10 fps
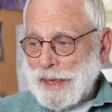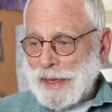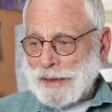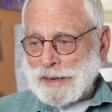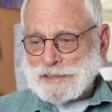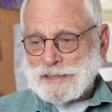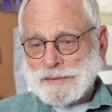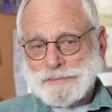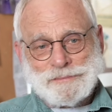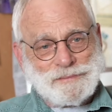And I
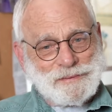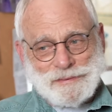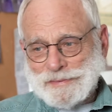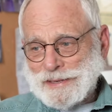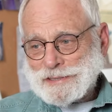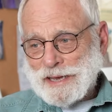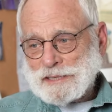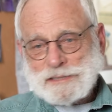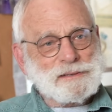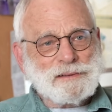said, these
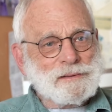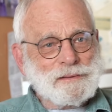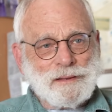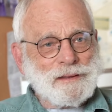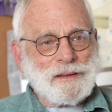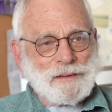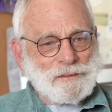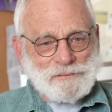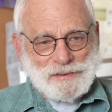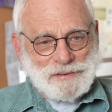guys,
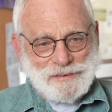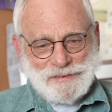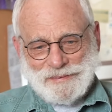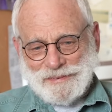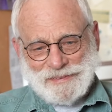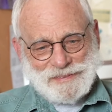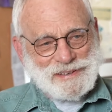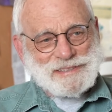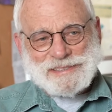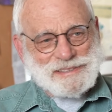I mean,
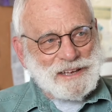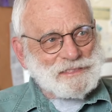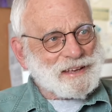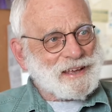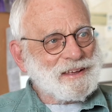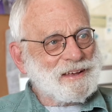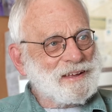this is nothing.